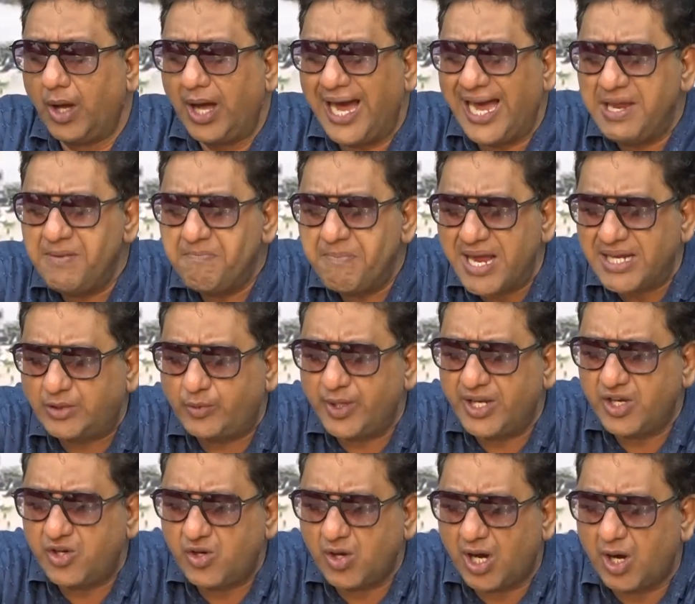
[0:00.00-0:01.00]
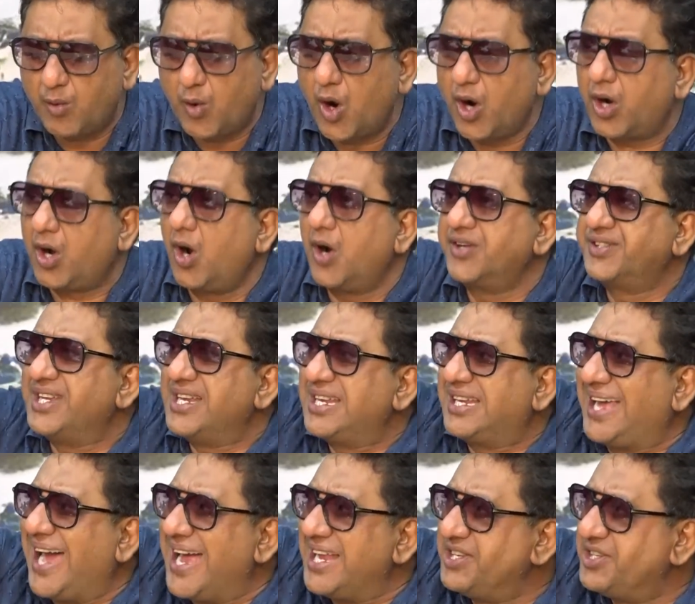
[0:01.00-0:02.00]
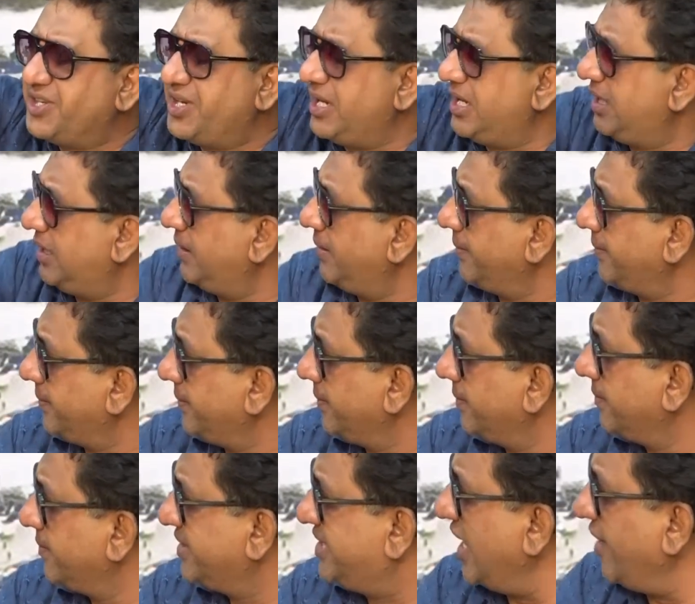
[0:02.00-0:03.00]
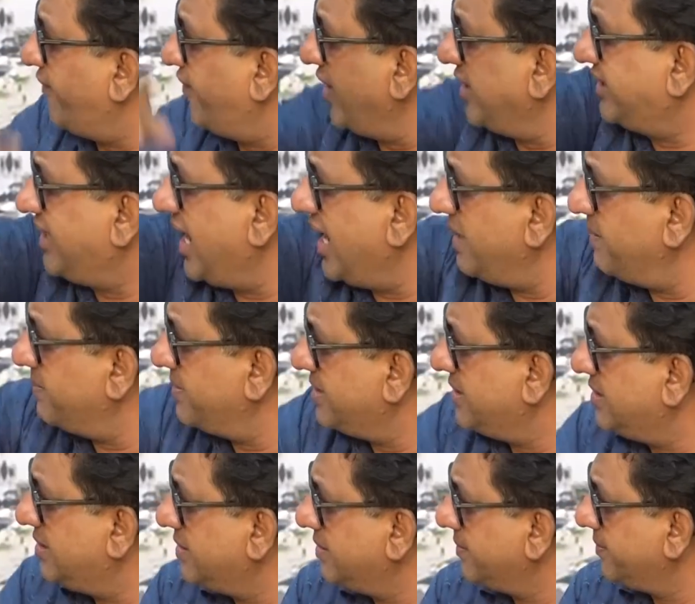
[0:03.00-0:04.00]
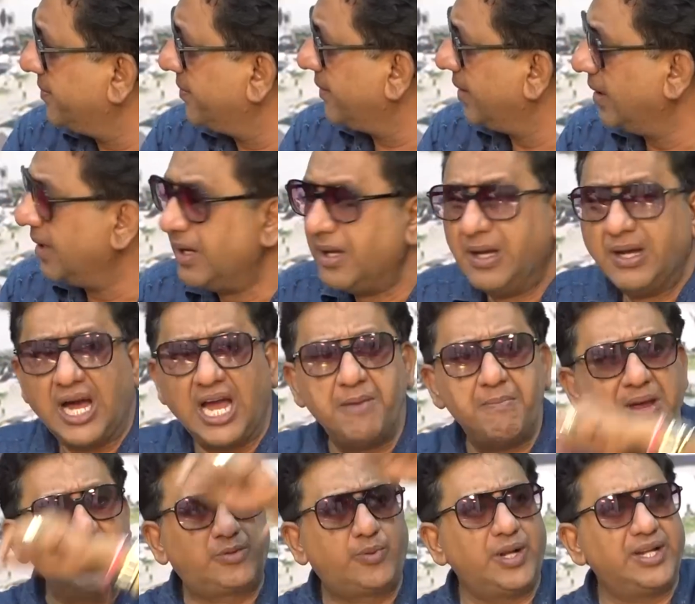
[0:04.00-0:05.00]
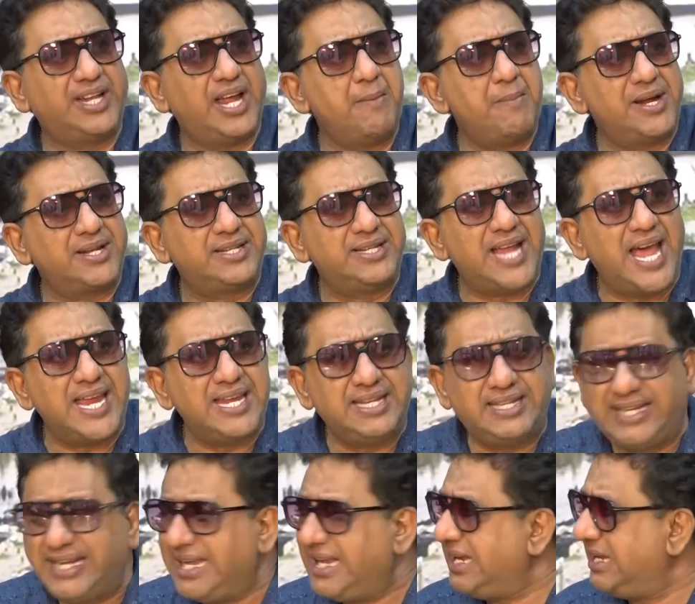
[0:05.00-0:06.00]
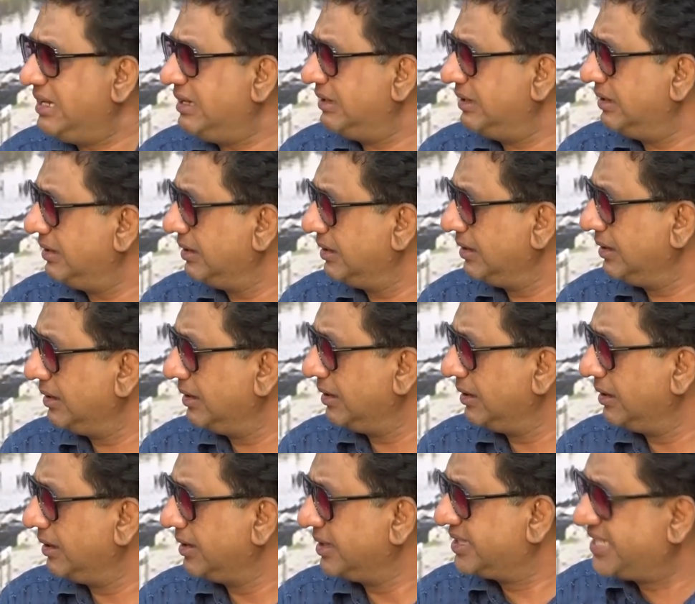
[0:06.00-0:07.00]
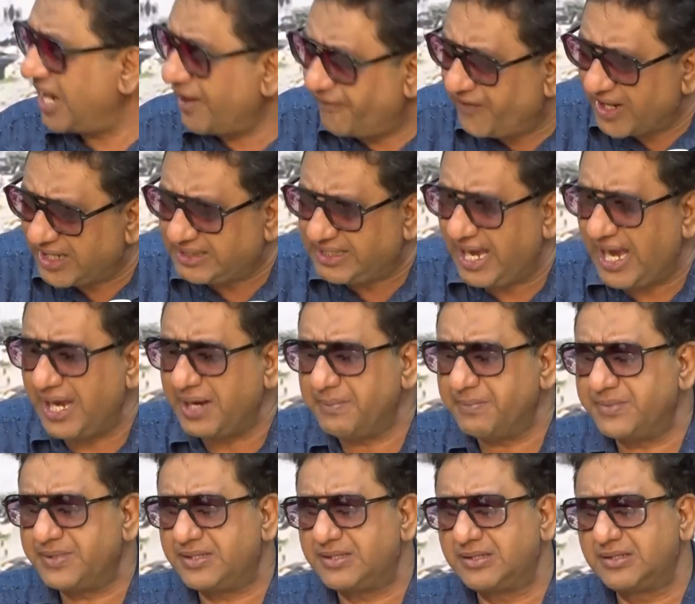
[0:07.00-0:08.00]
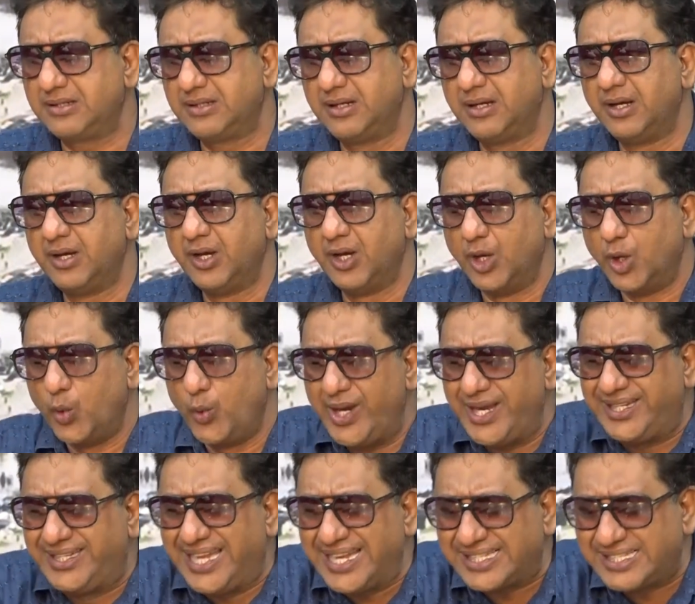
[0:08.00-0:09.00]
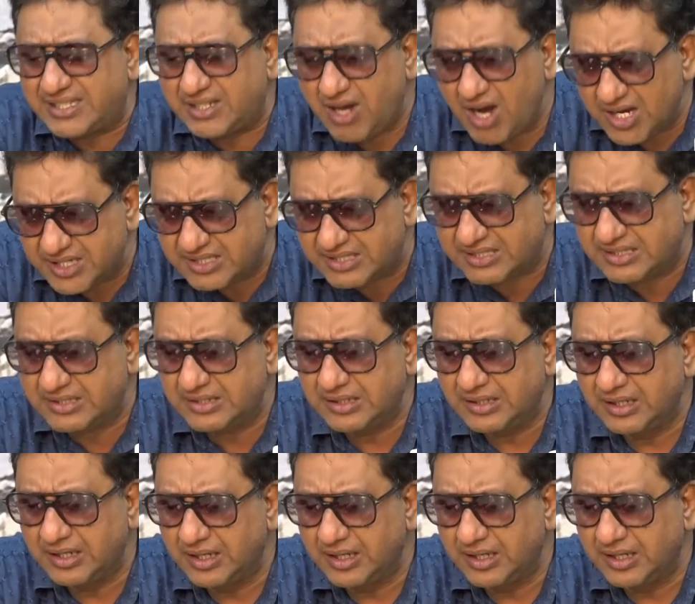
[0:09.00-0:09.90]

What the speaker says: I met with the sugar workers in Kanji several times. I met with them at 19 several times. We discussed